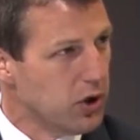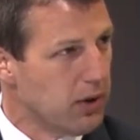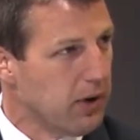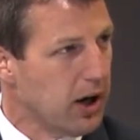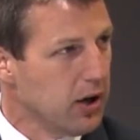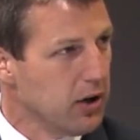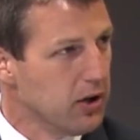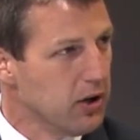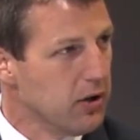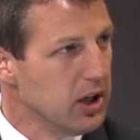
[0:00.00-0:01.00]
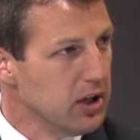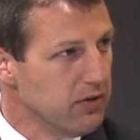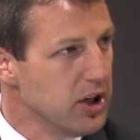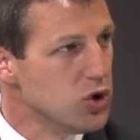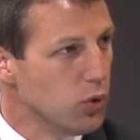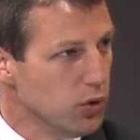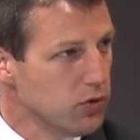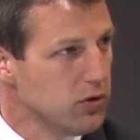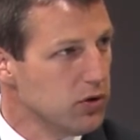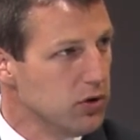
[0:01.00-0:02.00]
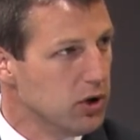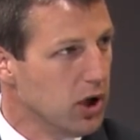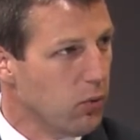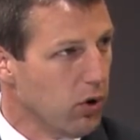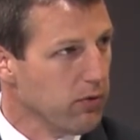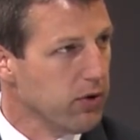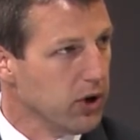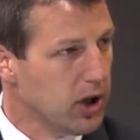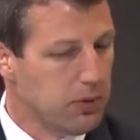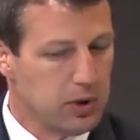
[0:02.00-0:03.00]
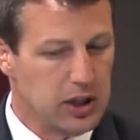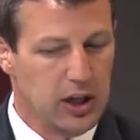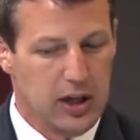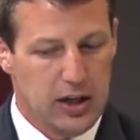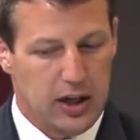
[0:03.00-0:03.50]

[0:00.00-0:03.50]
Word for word: When I'm hiring individuals to come work for the company,